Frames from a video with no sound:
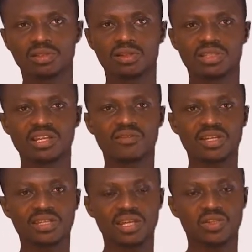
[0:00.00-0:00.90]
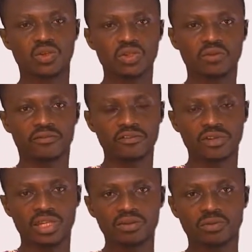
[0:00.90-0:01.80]
serve as a source of
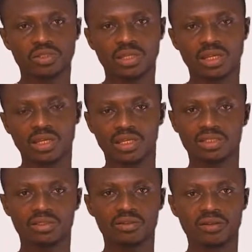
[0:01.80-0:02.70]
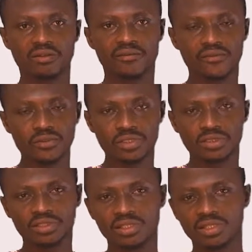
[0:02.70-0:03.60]
drinking water and food,
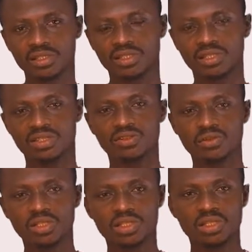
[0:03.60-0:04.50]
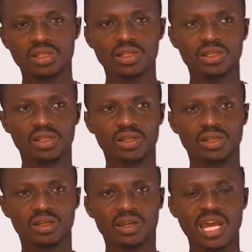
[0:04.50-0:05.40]
that not only
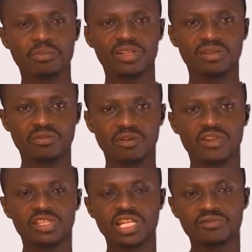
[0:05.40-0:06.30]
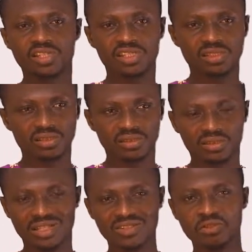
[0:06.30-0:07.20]
help in revenue generation,
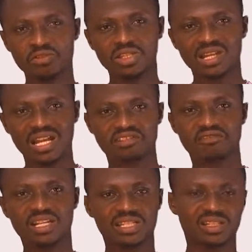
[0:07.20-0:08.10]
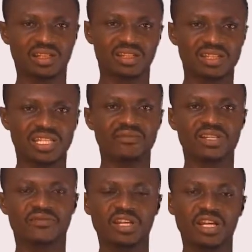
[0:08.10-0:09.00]
that not only attract serve
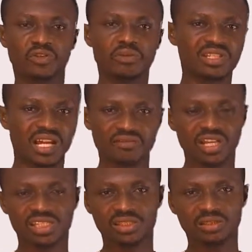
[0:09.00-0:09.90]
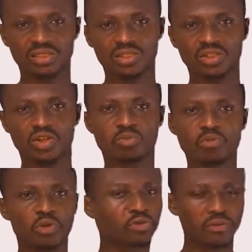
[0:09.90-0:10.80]
as a tourist attraction or
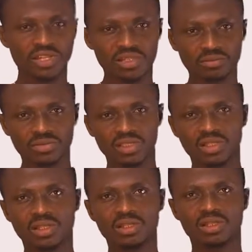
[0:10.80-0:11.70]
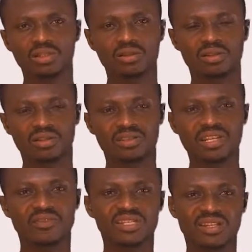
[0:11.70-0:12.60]
promote tourism,
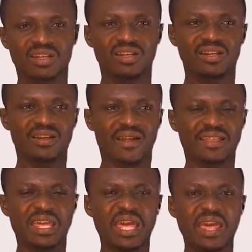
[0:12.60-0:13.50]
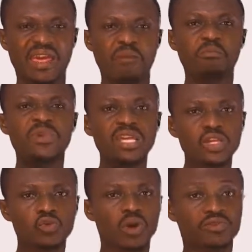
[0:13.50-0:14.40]
serve as a
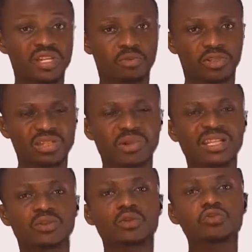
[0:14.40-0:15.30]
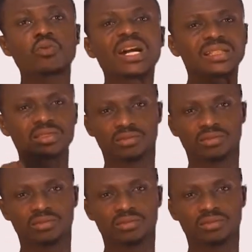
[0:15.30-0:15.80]
means to transportation, but it also